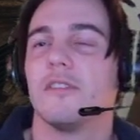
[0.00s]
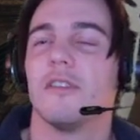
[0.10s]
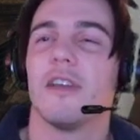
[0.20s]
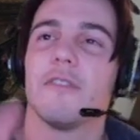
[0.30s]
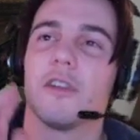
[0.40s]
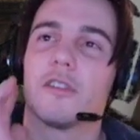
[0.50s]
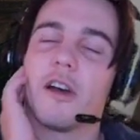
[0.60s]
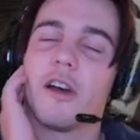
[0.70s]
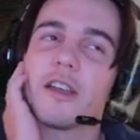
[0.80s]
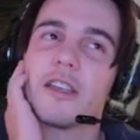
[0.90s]
Do you have your
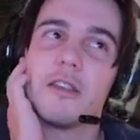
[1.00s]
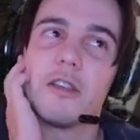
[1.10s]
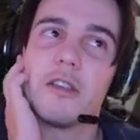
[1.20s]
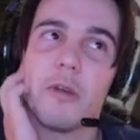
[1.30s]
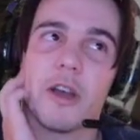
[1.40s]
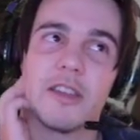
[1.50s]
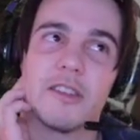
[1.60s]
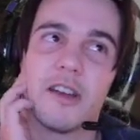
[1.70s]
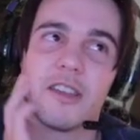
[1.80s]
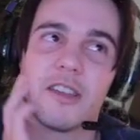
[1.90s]

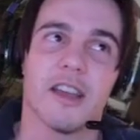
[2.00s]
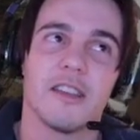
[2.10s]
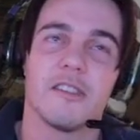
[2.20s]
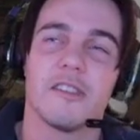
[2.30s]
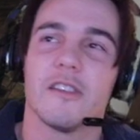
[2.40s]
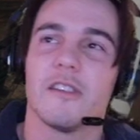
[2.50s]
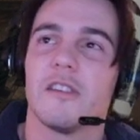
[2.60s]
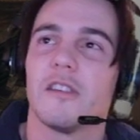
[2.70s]
walkie-talkie on you still?